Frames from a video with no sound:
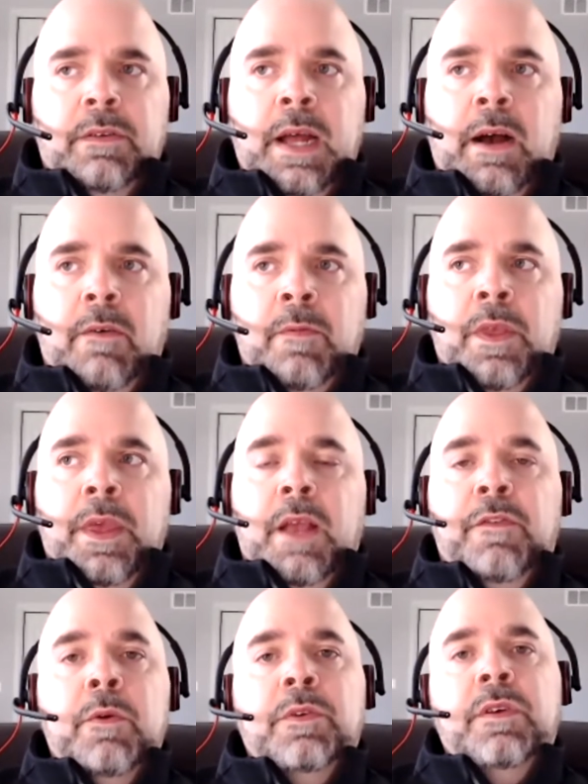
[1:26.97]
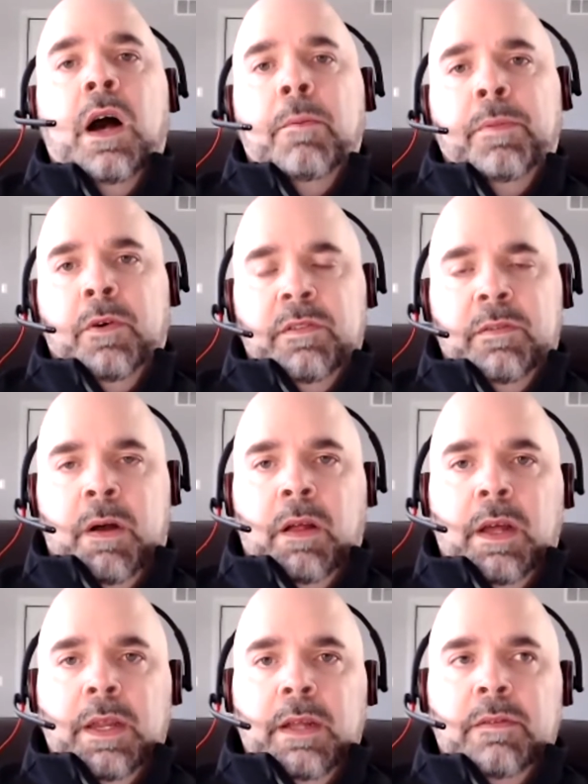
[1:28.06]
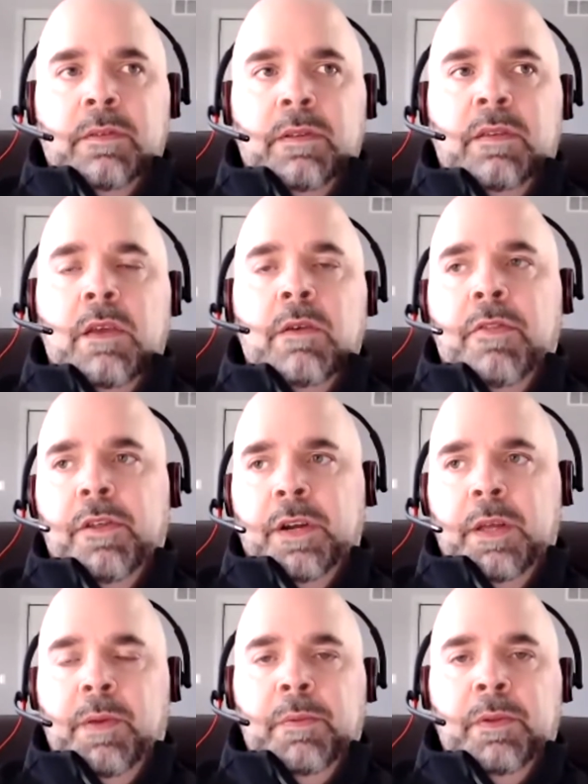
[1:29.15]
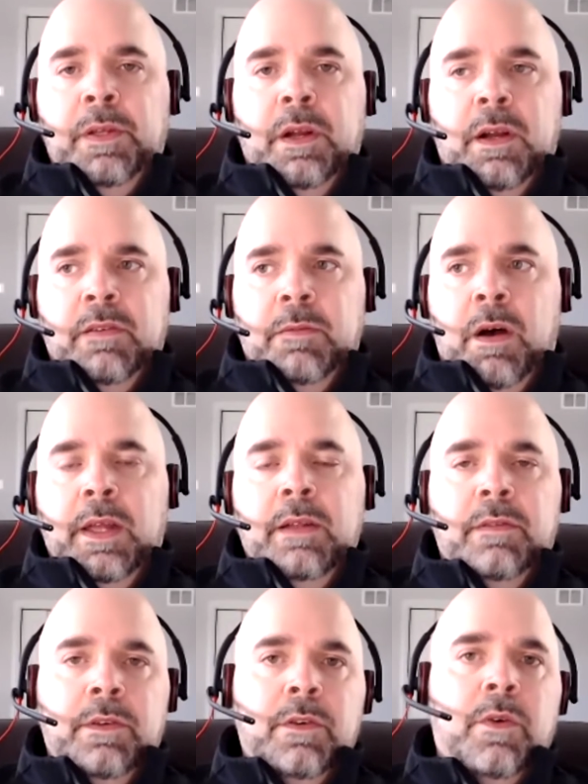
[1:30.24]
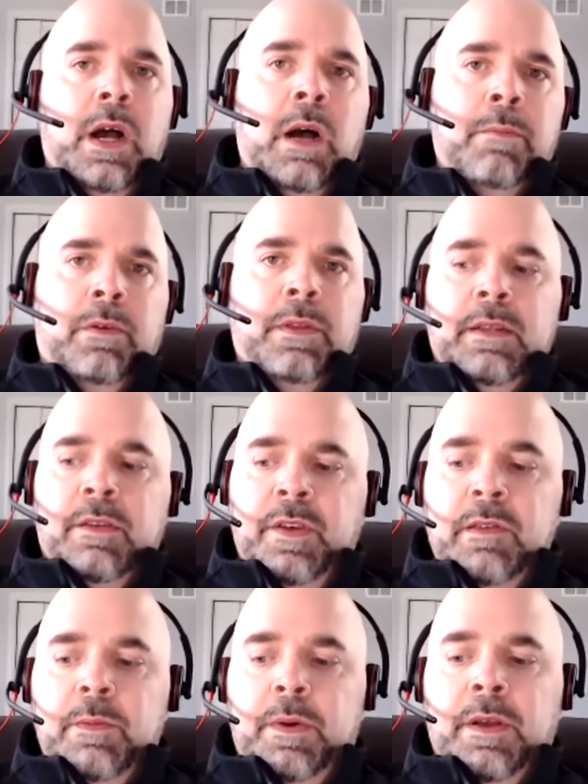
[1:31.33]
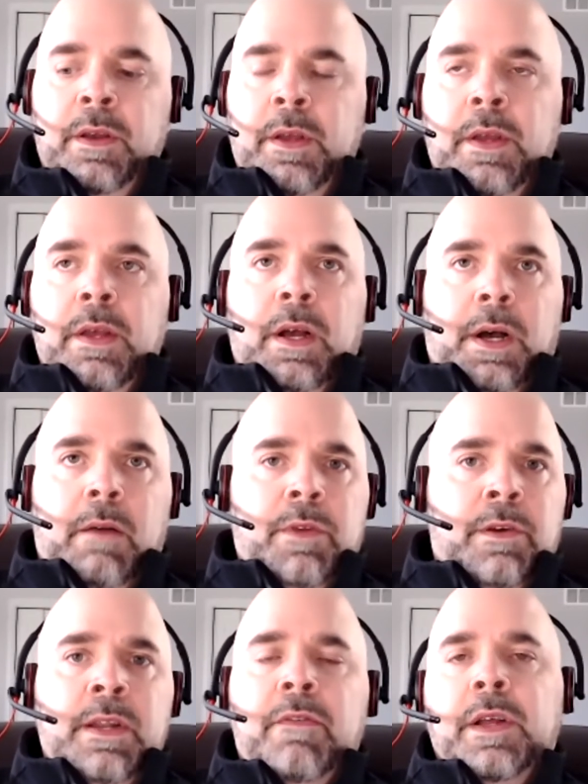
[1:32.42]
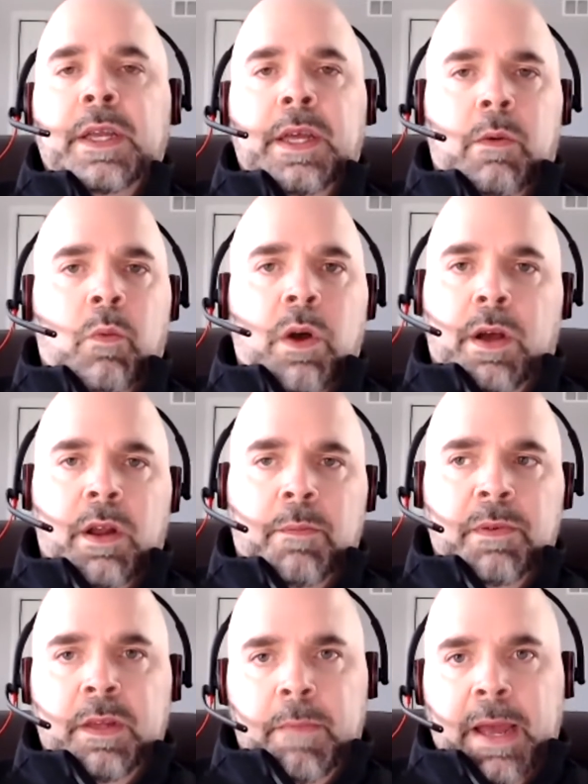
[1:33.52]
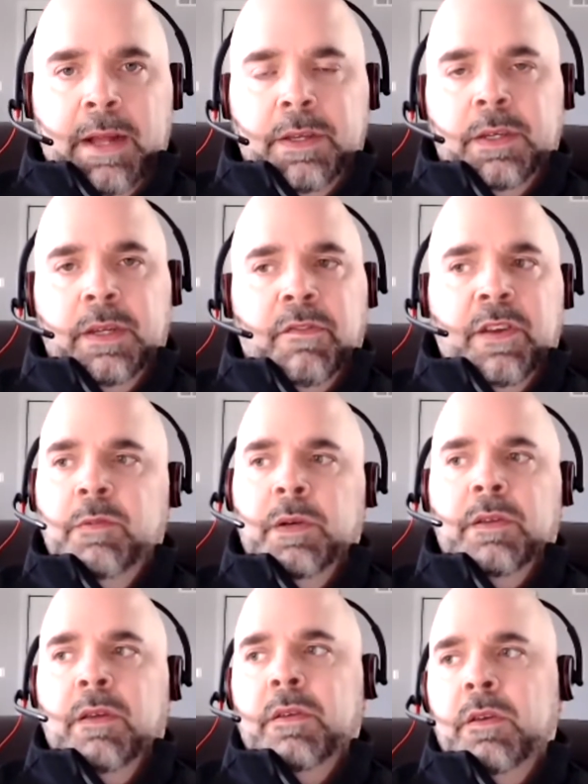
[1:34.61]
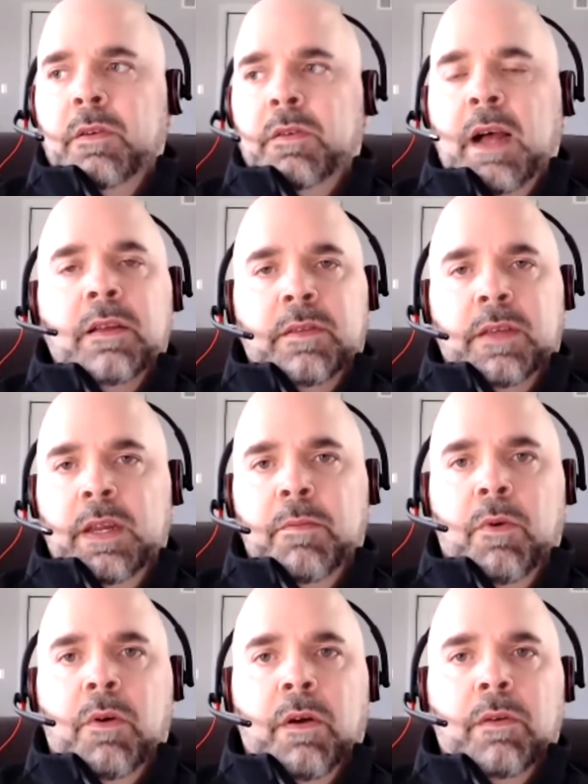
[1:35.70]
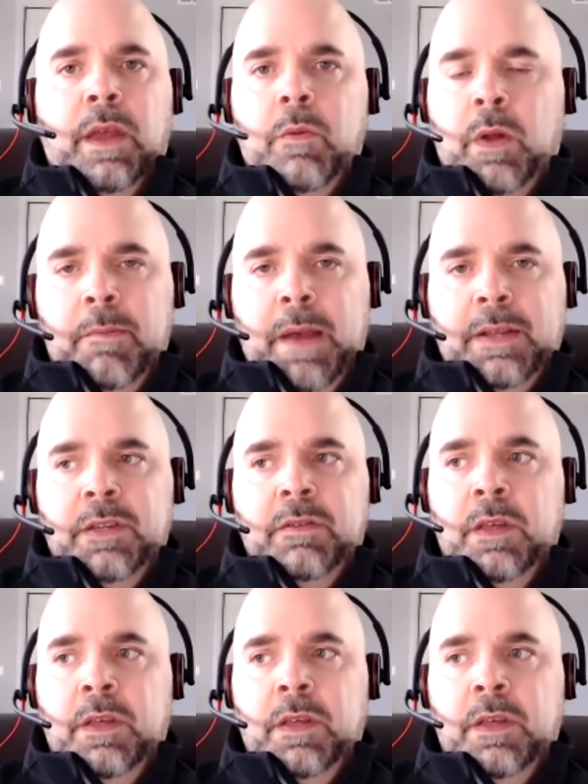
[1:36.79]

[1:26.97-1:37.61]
Now, if you were to upload a small audience, let's say you have 30 people in your custom audience and you go to upload that to Facebook, you're never going to get a 100% match. Now, Facebook doesn't tell us anymore like what the match is.